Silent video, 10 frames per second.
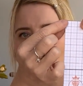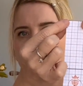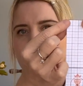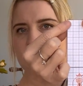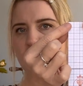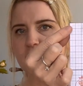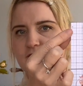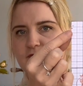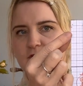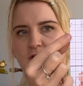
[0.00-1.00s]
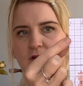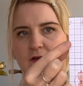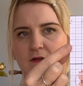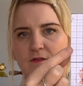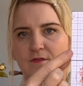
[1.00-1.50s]
chopped off
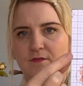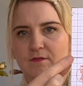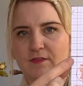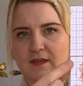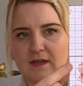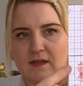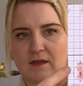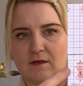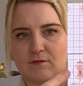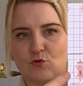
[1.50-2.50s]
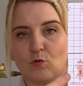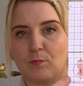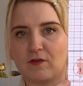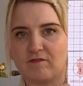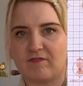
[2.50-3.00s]
the
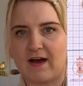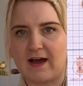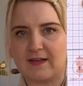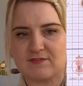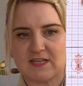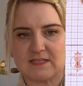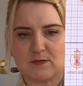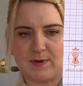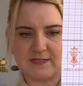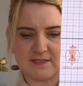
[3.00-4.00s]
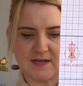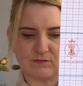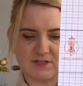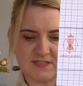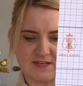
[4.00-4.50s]
0.5 centimeters
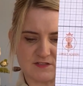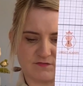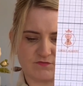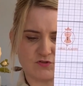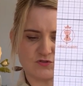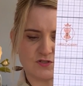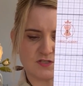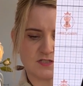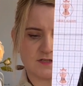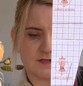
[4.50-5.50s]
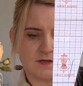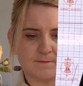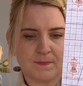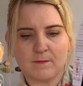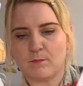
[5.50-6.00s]
down the center front,
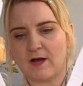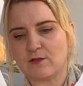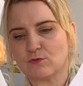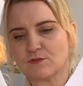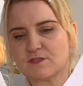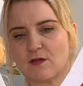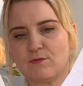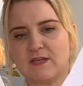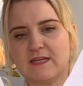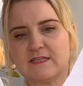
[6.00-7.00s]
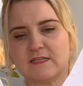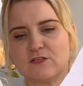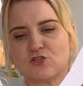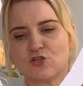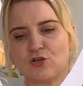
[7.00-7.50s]
but I also
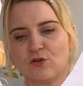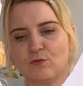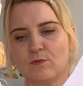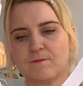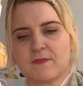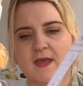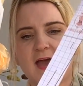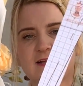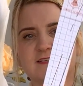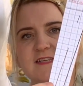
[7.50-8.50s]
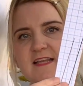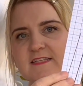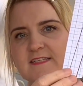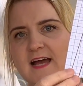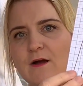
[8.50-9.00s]
needed to
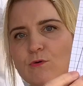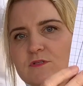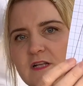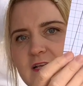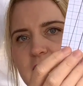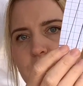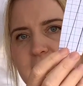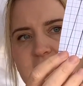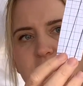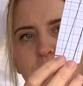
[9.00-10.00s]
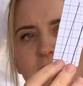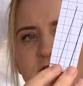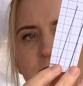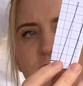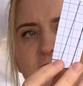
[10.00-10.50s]
extend it out a little bit at the bottom